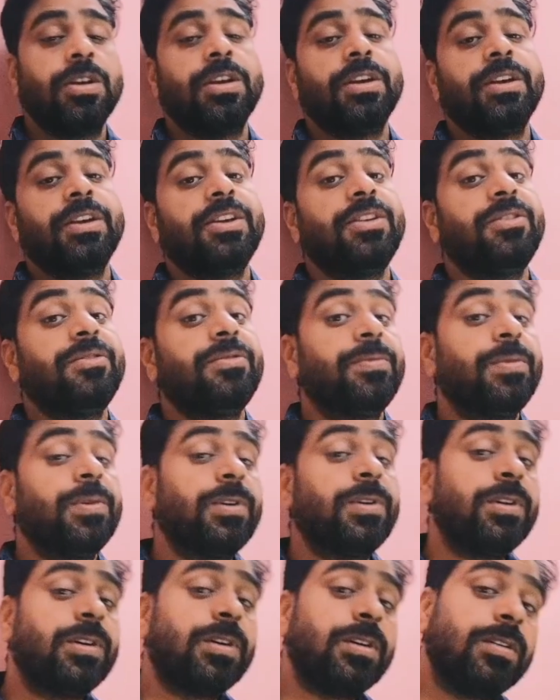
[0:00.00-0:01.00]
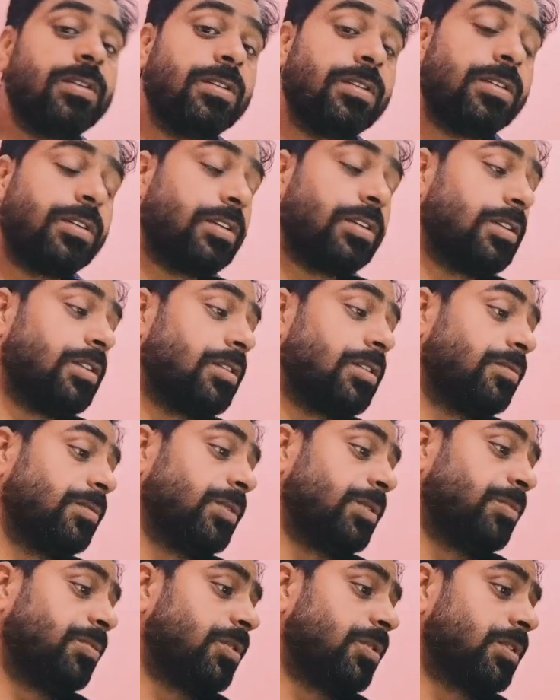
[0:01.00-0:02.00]
If
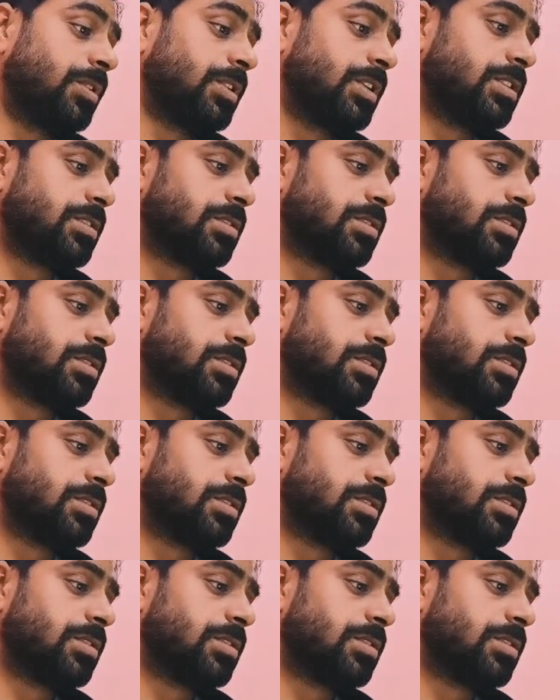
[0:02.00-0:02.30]
before this